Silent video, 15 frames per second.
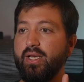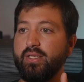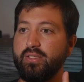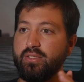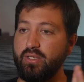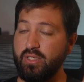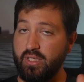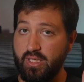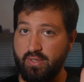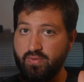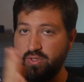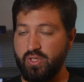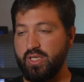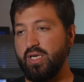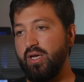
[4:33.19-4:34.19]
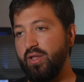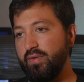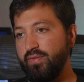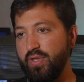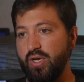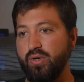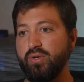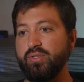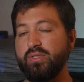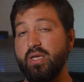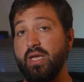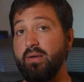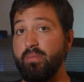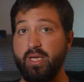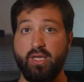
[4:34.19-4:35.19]
So you're going to have to look at all of those
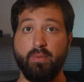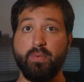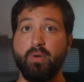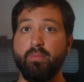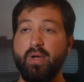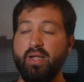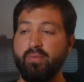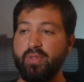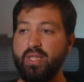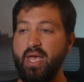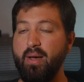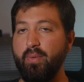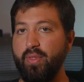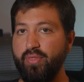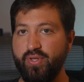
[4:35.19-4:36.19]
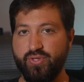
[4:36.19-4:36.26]
and make up your mind with that one.